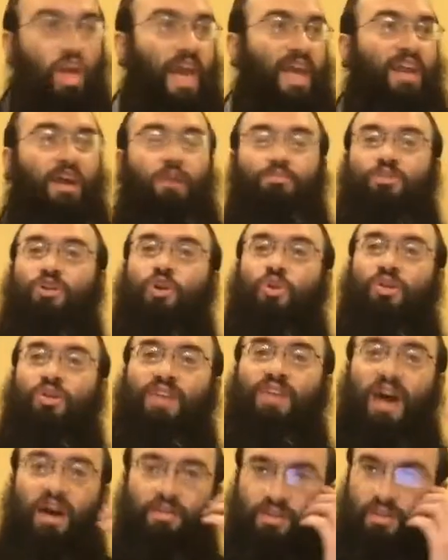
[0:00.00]
Getting up to go
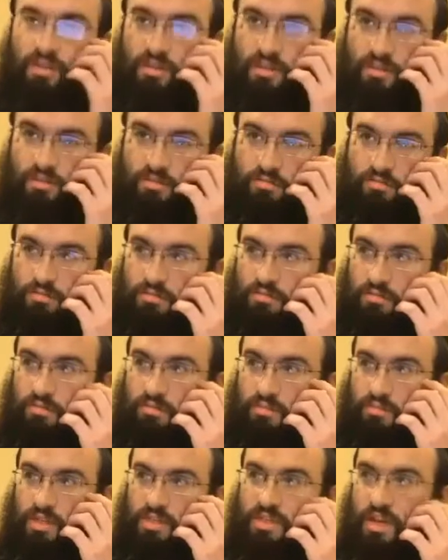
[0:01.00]
to davening.
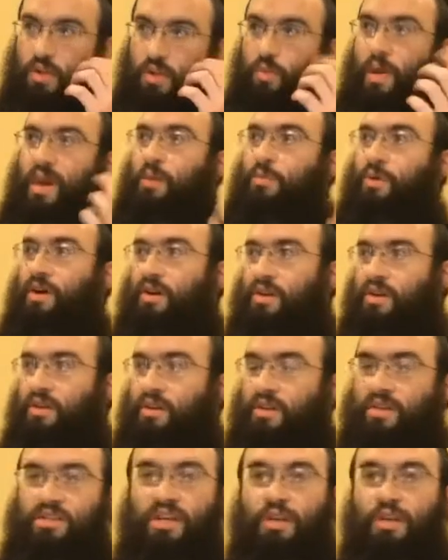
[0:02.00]
He's got to wake up hard.